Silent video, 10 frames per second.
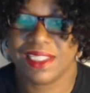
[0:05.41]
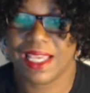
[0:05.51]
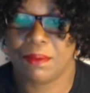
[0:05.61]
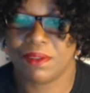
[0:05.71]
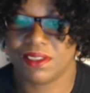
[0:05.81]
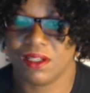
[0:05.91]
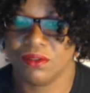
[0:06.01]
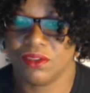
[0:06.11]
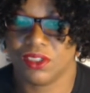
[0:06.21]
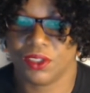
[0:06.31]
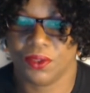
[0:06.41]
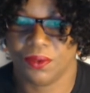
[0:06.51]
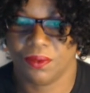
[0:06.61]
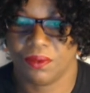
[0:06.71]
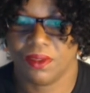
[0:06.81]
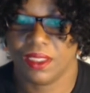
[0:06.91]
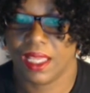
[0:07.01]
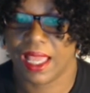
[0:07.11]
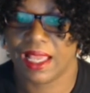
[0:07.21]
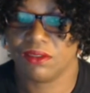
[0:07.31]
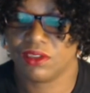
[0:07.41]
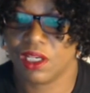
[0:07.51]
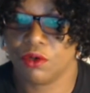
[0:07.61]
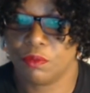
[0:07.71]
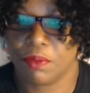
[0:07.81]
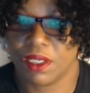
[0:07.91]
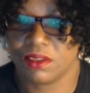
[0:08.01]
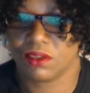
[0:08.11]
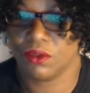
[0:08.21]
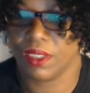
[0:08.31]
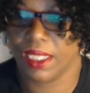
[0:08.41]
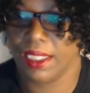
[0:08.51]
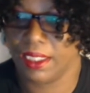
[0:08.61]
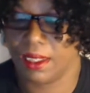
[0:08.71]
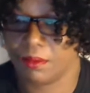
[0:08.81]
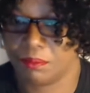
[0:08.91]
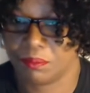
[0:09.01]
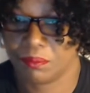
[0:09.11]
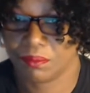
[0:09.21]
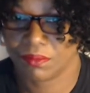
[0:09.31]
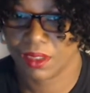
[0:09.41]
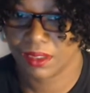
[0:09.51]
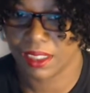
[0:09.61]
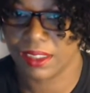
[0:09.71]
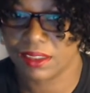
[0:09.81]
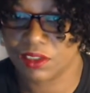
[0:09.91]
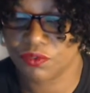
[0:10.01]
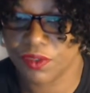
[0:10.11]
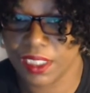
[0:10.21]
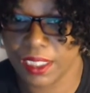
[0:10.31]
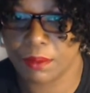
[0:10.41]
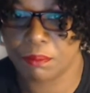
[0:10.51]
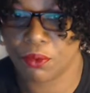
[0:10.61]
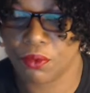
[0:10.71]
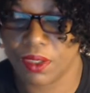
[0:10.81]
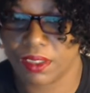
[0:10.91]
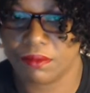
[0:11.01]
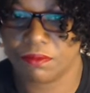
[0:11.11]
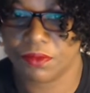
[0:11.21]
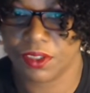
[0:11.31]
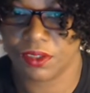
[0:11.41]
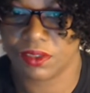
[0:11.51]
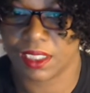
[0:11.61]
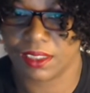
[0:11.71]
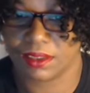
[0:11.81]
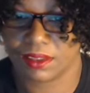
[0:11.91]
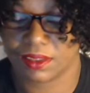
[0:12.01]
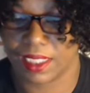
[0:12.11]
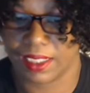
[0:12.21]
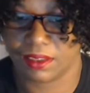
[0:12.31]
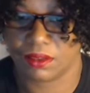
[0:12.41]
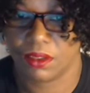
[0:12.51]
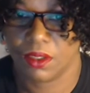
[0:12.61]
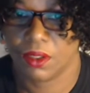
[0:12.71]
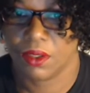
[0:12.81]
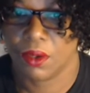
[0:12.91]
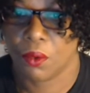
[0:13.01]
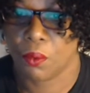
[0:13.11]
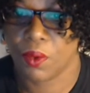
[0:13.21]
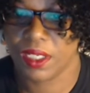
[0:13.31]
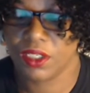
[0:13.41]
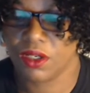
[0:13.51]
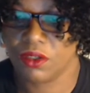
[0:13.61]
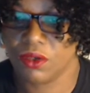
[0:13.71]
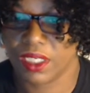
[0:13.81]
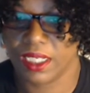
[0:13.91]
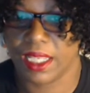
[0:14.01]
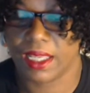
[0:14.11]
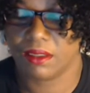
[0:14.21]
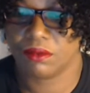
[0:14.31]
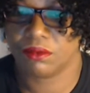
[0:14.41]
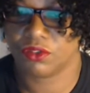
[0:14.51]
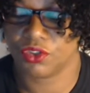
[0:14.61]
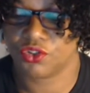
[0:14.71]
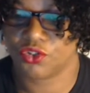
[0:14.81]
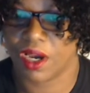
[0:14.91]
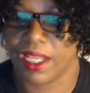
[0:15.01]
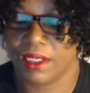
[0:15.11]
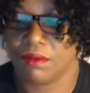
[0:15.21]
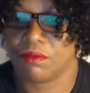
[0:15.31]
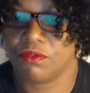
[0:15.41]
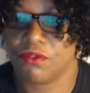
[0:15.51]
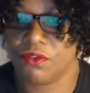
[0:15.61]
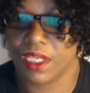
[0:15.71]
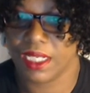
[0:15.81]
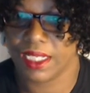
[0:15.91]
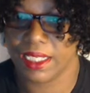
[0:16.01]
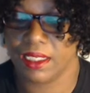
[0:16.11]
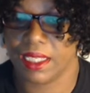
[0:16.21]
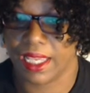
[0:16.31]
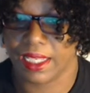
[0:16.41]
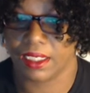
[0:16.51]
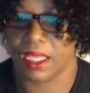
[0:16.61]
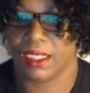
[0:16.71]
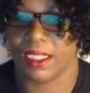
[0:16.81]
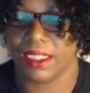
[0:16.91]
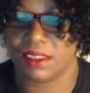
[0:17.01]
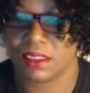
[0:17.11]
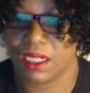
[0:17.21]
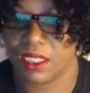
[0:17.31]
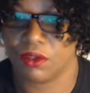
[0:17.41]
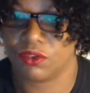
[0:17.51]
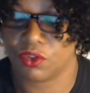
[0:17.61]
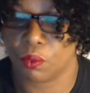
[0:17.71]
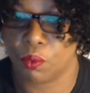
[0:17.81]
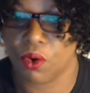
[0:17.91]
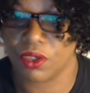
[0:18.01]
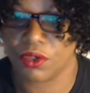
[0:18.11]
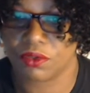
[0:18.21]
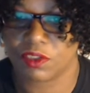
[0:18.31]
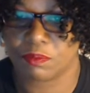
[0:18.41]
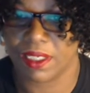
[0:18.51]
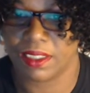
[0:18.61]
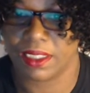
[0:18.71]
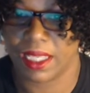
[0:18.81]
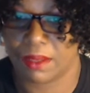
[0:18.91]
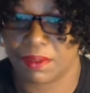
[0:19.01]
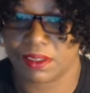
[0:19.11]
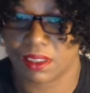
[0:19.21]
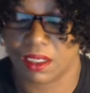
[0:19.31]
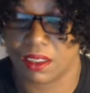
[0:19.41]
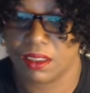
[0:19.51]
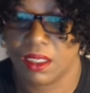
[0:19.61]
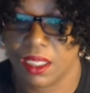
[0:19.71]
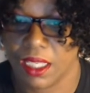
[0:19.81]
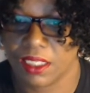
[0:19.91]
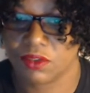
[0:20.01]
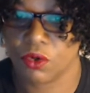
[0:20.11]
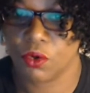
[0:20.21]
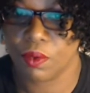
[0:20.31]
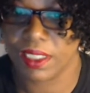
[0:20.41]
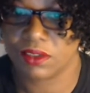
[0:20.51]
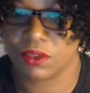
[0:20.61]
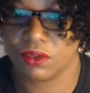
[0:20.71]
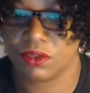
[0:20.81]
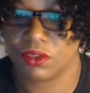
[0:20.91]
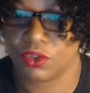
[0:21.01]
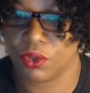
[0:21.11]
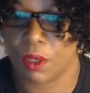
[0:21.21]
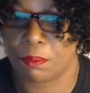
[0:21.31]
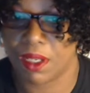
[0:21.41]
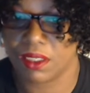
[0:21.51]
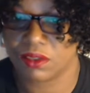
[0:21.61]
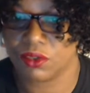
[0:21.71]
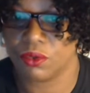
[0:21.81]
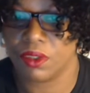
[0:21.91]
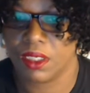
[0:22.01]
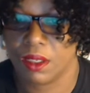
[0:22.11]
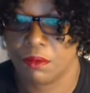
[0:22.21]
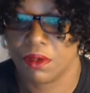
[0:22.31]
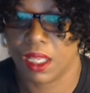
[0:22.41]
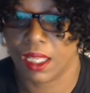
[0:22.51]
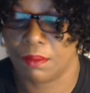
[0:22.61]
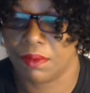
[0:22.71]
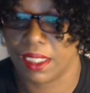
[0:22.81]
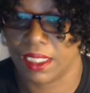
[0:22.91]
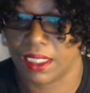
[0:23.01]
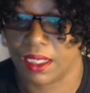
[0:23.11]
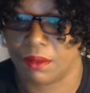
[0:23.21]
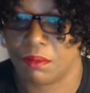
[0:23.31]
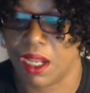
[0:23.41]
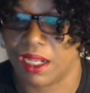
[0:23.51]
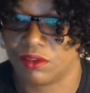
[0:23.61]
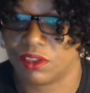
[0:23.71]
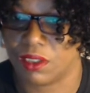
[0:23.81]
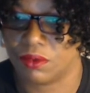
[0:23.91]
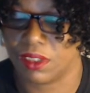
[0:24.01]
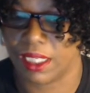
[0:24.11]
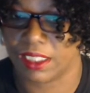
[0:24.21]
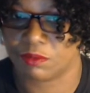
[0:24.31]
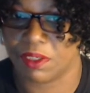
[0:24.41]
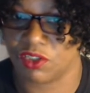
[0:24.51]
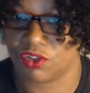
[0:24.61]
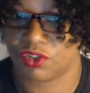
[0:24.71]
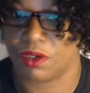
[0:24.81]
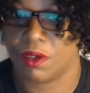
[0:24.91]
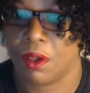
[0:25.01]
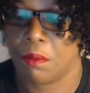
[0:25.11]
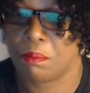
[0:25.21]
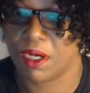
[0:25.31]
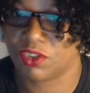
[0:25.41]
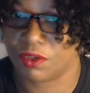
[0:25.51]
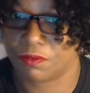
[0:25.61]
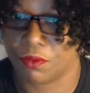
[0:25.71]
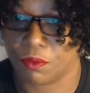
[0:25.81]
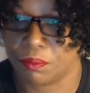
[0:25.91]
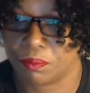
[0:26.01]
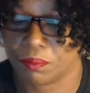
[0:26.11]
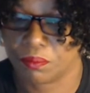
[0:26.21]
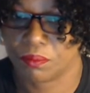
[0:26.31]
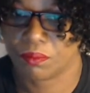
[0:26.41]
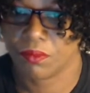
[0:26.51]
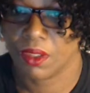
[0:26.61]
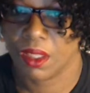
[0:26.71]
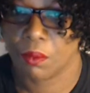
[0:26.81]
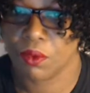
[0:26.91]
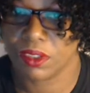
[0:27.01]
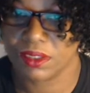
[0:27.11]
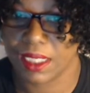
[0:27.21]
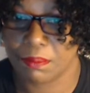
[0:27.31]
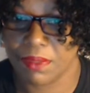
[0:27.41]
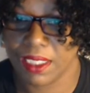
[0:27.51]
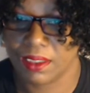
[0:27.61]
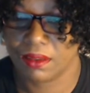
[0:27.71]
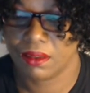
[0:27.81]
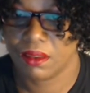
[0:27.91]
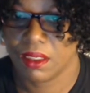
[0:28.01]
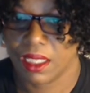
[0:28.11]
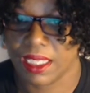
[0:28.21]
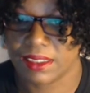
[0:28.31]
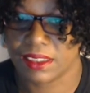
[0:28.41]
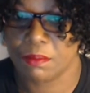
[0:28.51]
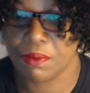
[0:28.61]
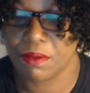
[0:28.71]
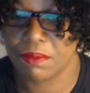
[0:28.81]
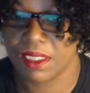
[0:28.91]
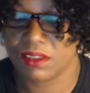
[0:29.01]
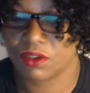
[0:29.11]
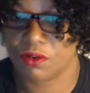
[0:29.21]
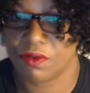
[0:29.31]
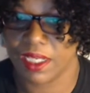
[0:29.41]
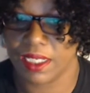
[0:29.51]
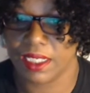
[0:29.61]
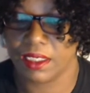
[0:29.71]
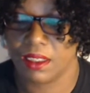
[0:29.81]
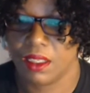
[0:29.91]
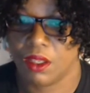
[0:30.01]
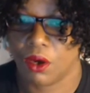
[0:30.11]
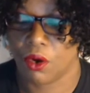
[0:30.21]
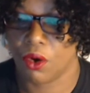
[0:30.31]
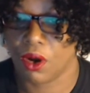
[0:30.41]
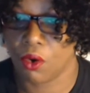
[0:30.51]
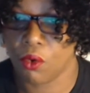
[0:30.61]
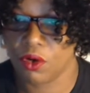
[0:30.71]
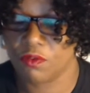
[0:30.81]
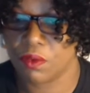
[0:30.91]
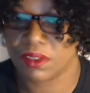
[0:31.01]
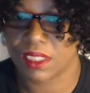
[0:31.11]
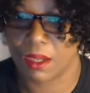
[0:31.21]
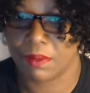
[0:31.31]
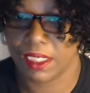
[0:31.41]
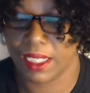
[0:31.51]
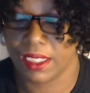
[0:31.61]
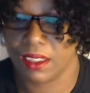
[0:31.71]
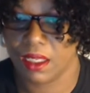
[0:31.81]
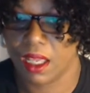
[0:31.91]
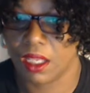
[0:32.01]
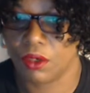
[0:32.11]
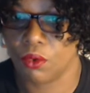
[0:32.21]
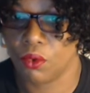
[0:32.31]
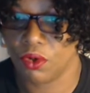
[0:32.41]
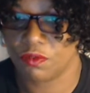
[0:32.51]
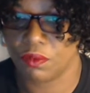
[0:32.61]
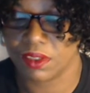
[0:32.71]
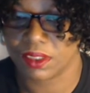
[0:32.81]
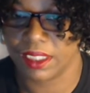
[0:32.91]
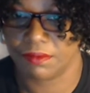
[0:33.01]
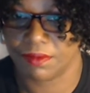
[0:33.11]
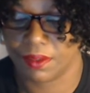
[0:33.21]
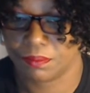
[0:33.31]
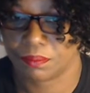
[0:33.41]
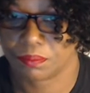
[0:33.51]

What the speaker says: to episode 2, Household Personal Income. Now, this is really important for you to understand. When you're looking at to try and really gain an insight onto what your spending habits are, it's always good to do a personal income household expenditure budget form. What does that mean? It simply means creating all of what's coming in and all of what's leaving.